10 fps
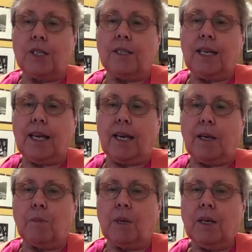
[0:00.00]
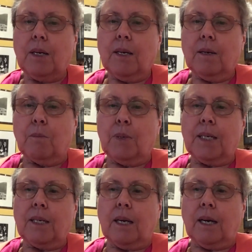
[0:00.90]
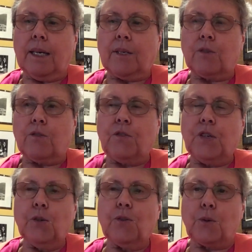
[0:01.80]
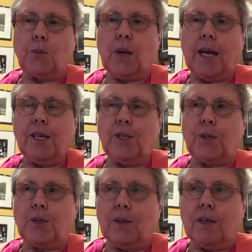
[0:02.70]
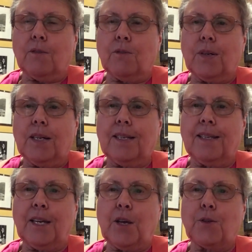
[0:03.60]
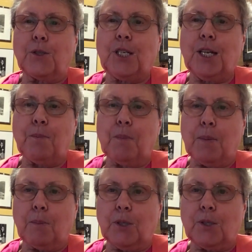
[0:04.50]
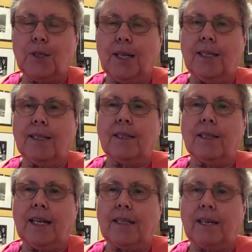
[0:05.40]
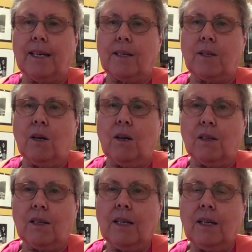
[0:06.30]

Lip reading: in the game, but I could feel the rancor of the other team members. They didn't like that at all.